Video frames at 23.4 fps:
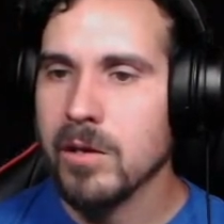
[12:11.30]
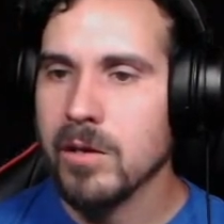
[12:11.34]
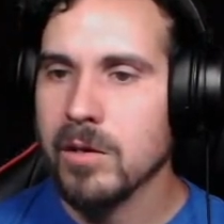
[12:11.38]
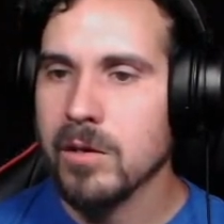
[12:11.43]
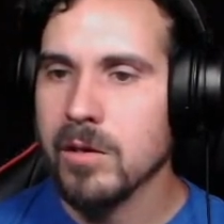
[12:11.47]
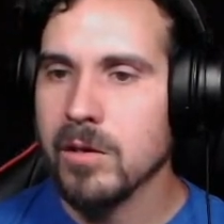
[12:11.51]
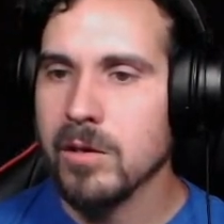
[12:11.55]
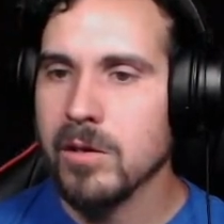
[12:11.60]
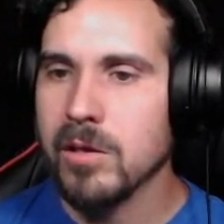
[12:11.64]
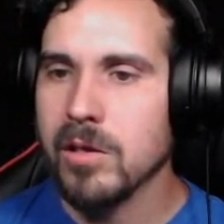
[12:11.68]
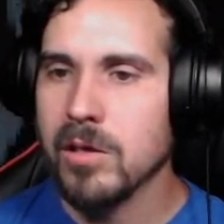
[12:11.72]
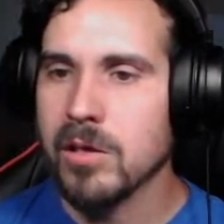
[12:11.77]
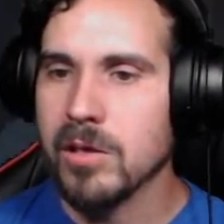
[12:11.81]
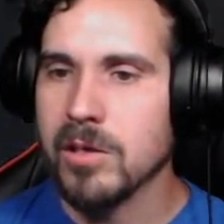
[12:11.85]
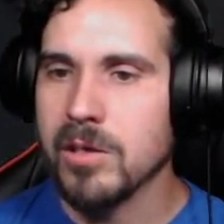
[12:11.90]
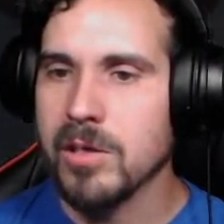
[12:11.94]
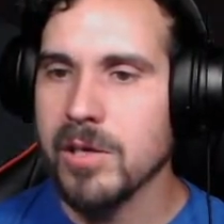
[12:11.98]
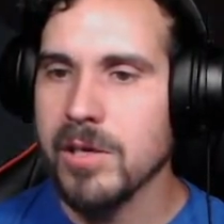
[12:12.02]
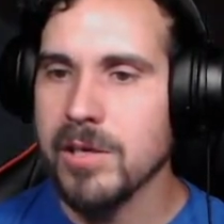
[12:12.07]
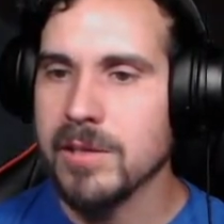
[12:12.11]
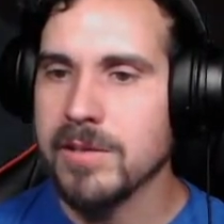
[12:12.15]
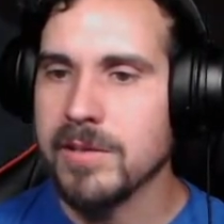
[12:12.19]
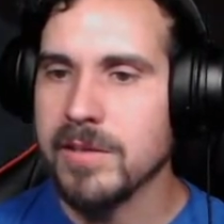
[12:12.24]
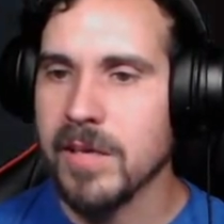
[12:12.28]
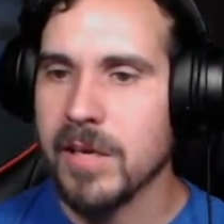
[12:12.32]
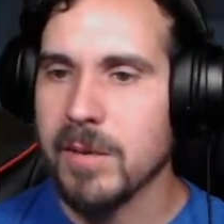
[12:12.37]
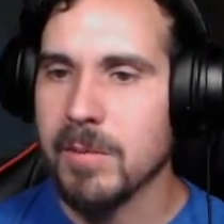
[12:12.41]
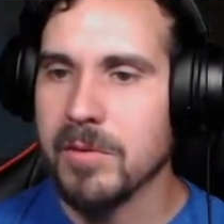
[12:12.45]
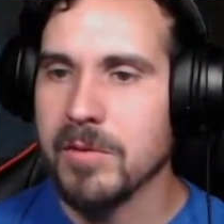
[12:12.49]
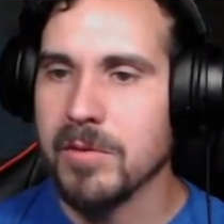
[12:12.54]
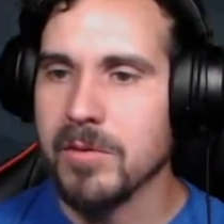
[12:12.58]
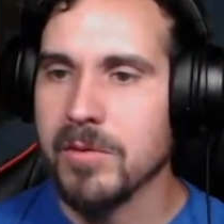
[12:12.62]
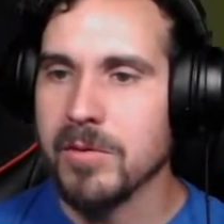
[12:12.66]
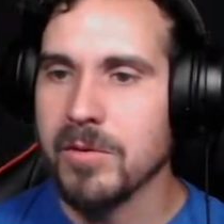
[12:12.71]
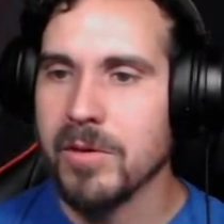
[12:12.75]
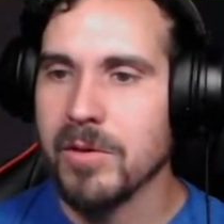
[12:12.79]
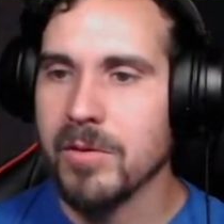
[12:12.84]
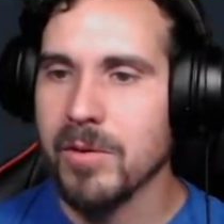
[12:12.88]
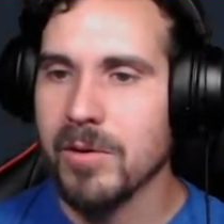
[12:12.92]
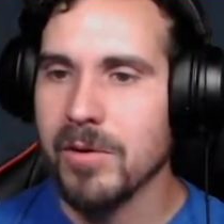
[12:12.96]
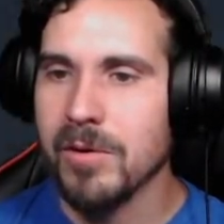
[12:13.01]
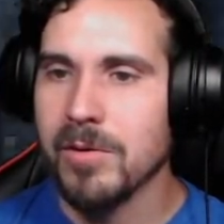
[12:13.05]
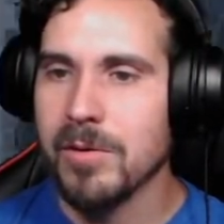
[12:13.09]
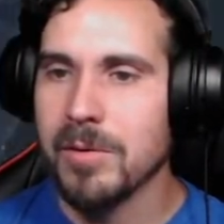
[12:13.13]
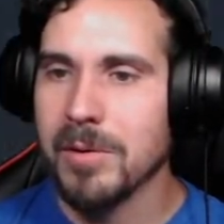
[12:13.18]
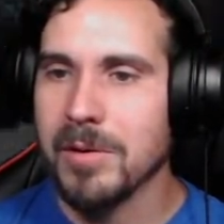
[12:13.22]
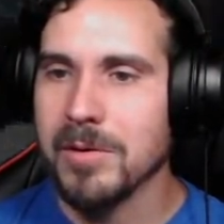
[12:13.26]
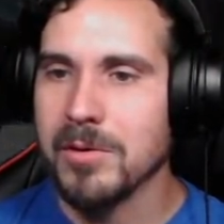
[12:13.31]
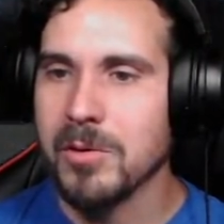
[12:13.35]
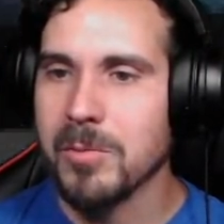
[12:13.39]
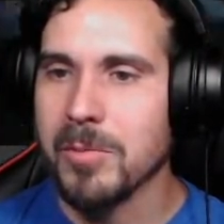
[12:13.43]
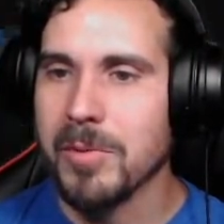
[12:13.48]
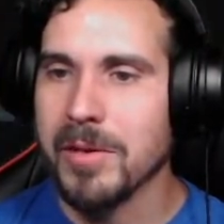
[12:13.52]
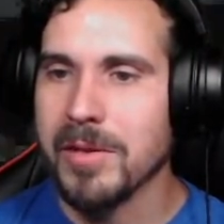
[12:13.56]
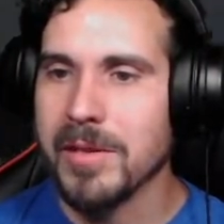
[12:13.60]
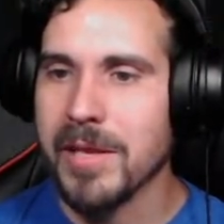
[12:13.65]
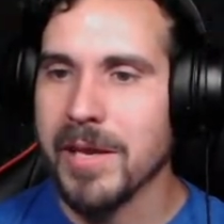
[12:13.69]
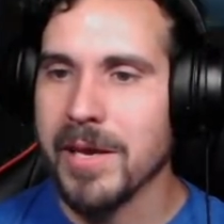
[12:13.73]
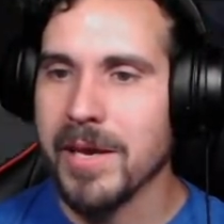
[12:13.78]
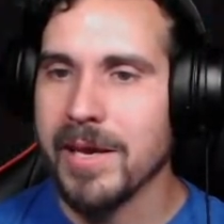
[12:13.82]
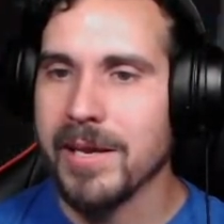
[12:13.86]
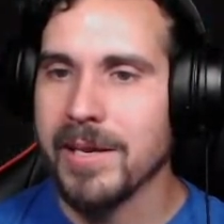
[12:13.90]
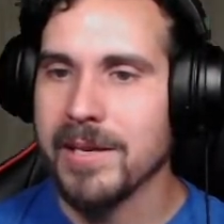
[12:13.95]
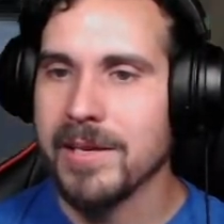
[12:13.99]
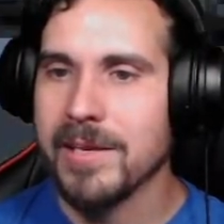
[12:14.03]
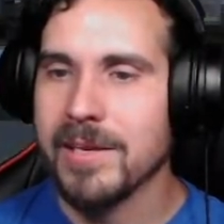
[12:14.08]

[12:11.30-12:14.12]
Ugh, god damn it, dude. I don't know what I'm going to do about that.